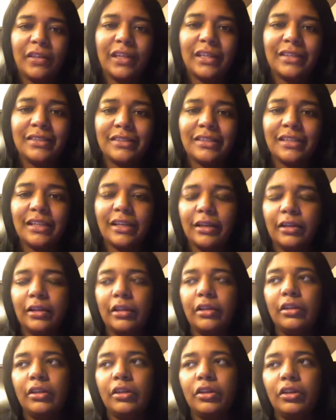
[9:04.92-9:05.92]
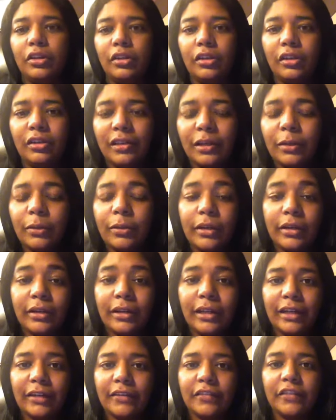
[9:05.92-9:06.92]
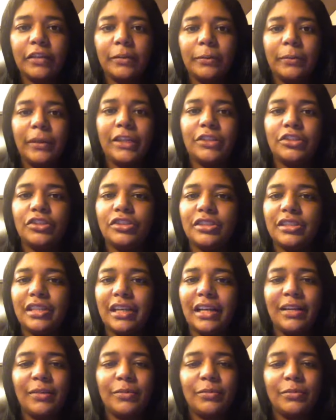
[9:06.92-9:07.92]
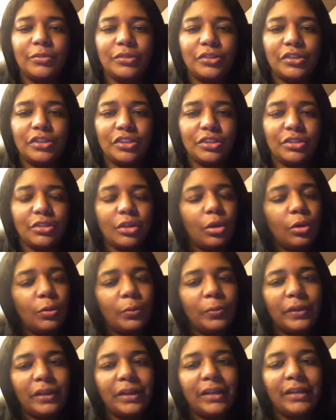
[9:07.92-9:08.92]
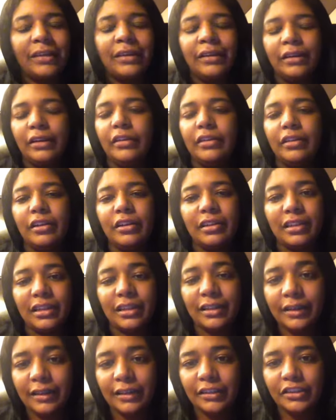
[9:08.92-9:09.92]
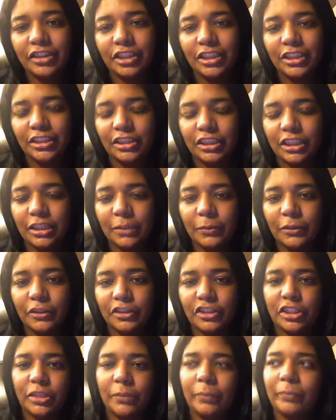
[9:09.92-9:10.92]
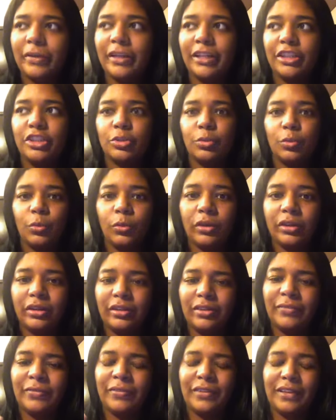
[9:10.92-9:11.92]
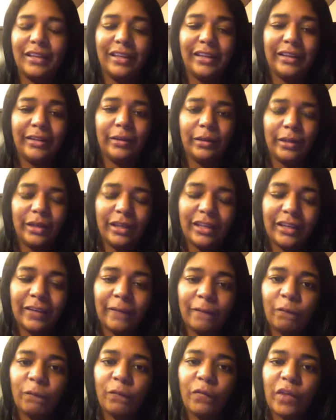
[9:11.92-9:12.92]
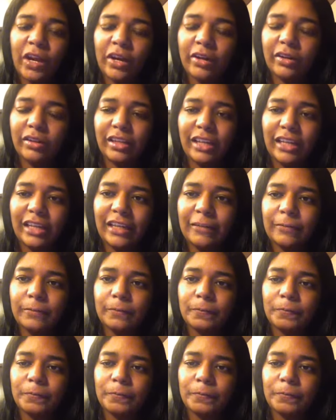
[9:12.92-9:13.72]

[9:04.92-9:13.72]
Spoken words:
out of 10. There were a lot of good matches. I was just hoping that the NXT Championship match would have ended fairly